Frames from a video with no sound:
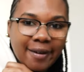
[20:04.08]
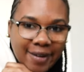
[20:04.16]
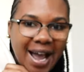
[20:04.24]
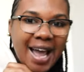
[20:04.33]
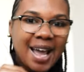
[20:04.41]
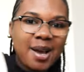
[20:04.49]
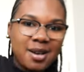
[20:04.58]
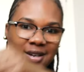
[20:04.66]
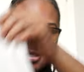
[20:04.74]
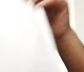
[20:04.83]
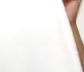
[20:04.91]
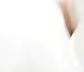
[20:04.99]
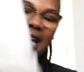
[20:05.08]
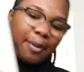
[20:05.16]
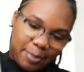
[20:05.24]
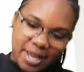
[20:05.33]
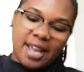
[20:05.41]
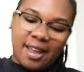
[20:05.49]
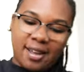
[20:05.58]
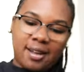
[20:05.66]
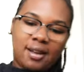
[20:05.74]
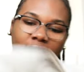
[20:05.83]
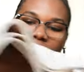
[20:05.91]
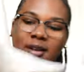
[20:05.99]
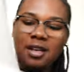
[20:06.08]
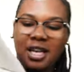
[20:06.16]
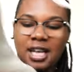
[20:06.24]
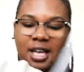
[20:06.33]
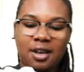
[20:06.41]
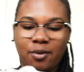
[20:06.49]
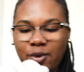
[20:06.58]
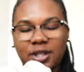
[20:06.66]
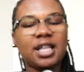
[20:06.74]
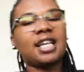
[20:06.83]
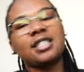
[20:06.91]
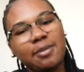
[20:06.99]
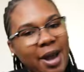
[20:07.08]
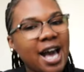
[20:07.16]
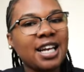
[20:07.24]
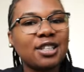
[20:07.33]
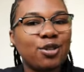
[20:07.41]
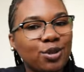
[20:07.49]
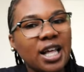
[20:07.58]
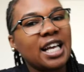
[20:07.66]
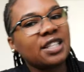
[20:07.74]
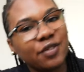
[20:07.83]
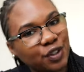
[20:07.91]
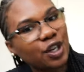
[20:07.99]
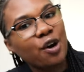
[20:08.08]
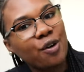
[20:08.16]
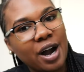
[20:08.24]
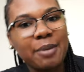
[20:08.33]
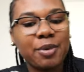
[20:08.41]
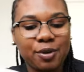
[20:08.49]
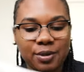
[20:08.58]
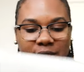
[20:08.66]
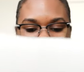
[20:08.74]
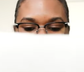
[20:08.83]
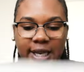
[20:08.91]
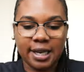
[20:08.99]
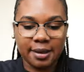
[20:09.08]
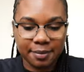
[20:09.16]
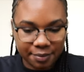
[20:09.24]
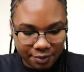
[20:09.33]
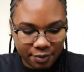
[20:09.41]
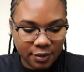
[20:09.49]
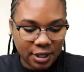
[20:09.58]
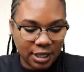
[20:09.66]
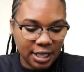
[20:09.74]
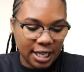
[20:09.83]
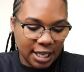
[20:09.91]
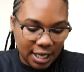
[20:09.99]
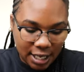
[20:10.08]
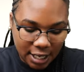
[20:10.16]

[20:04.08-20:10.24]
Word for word: okay? Stepping. One thing's about it, two things for sure. I'm gonna step. Let